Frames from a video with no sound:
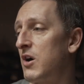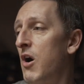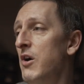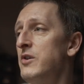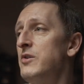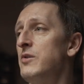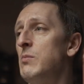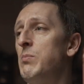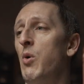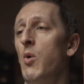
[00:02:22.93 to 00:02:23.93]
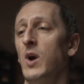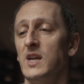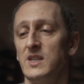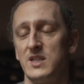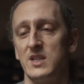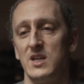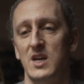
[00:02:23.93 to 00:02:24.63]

Cardinal Point.